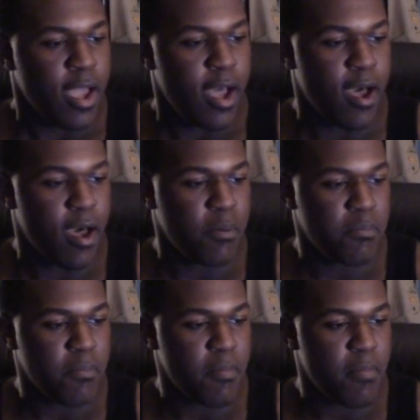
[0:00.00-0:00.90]

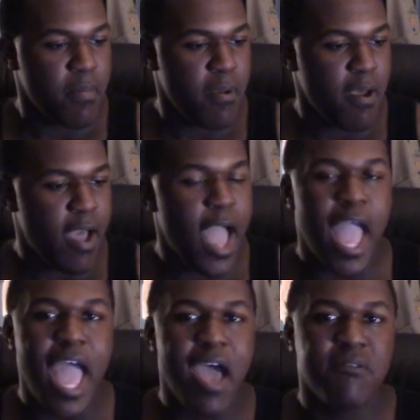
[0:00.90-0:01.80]
I
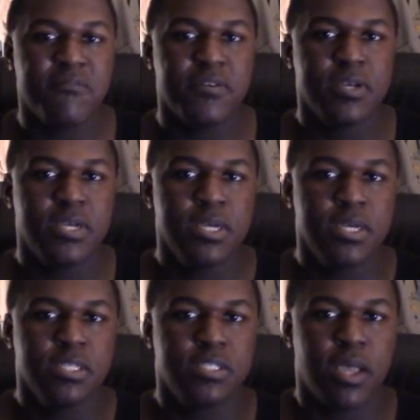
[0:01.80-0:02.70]
have
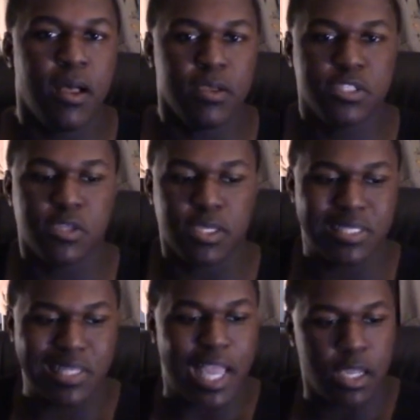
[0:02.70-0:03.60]
a
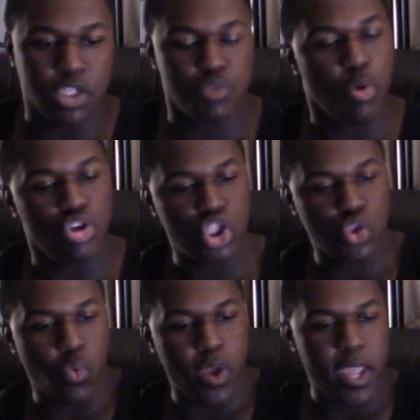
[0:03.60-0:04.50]
small
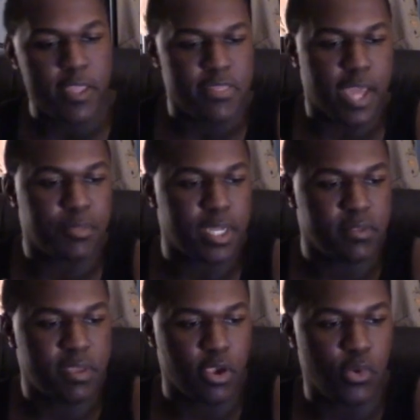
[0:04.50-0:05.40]
story that I'm going
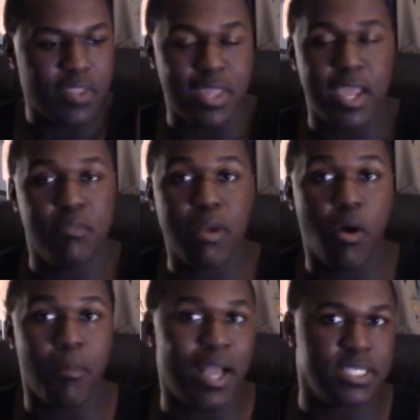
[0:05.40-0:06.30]
to tell you at the end
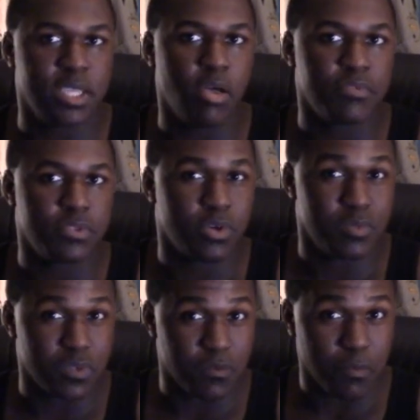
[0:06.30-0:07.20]
about myself in
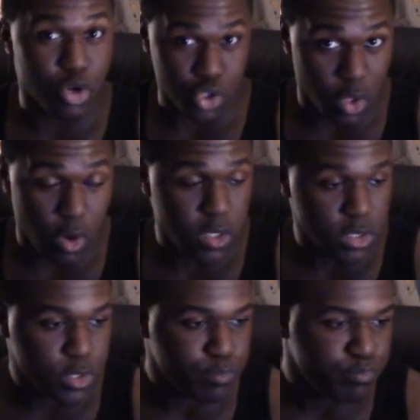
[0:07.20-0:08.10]
terms of martial arts.